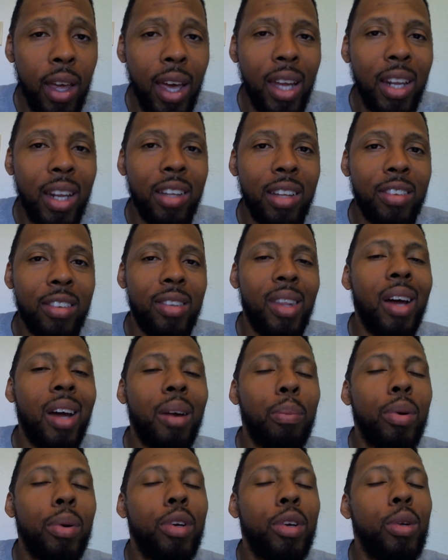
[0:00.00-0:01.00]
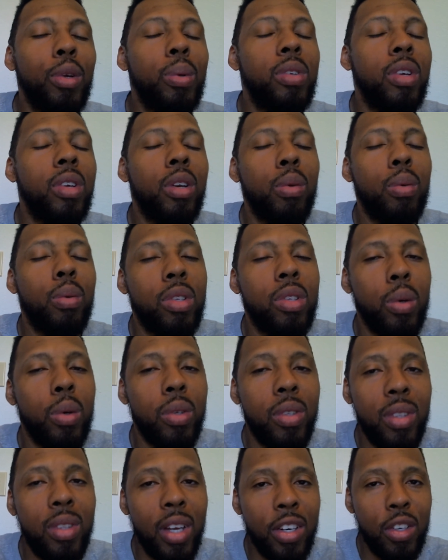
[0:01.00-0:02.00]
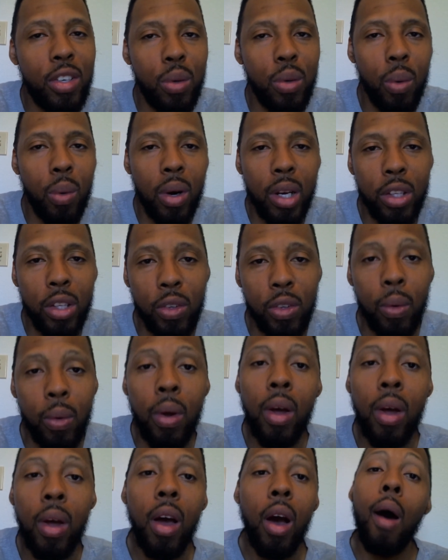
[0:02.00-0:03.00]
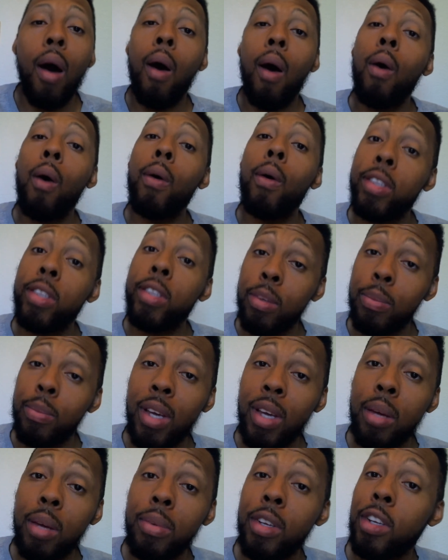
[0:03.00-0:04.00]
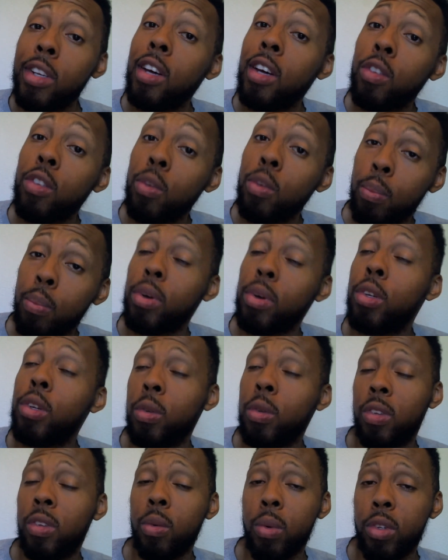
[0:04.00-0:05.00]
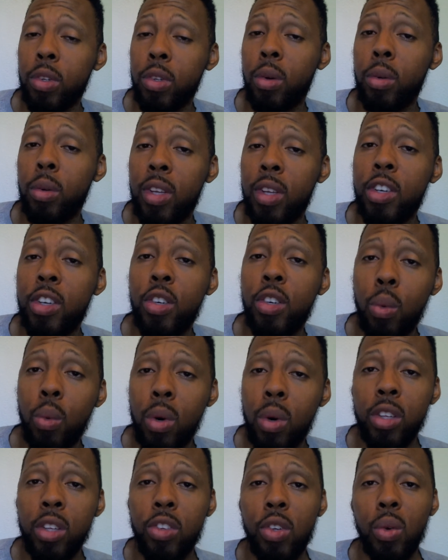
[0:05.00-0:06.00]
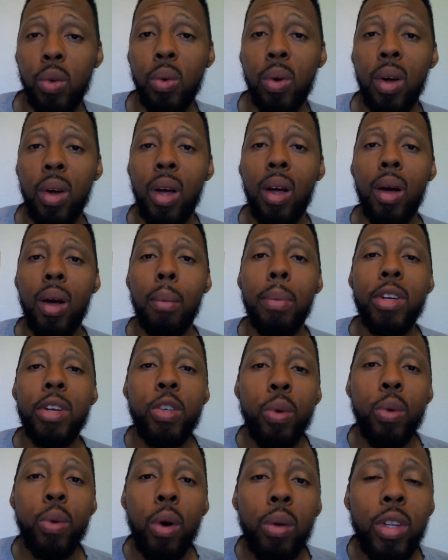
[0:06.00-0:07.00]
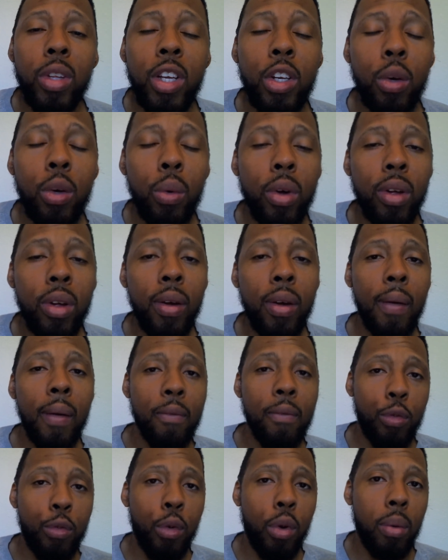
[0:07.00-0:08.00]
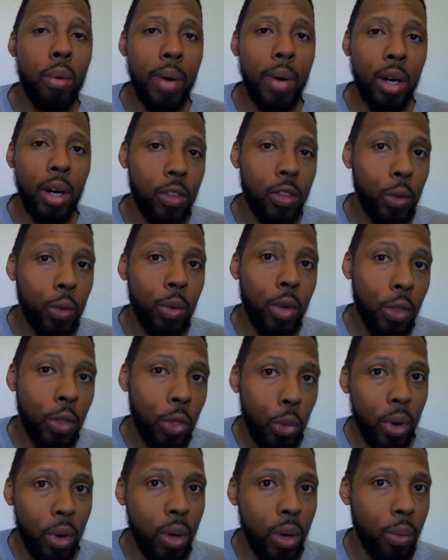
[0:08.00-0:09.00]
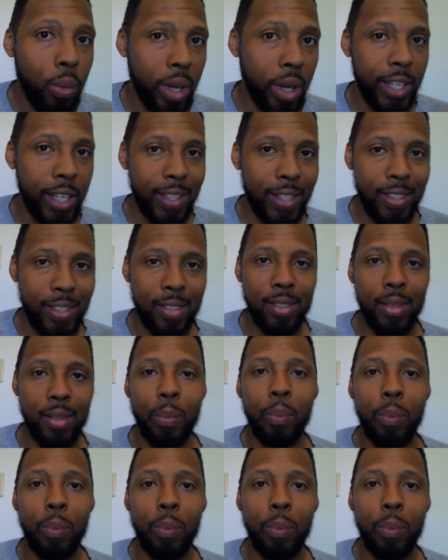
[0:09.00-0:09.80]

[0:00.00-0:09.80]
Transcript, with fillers: and it's not producing the results that you want it to. Or sometimes it does produce the results that you want it to, but you only do it for about 2 to 3 weeks.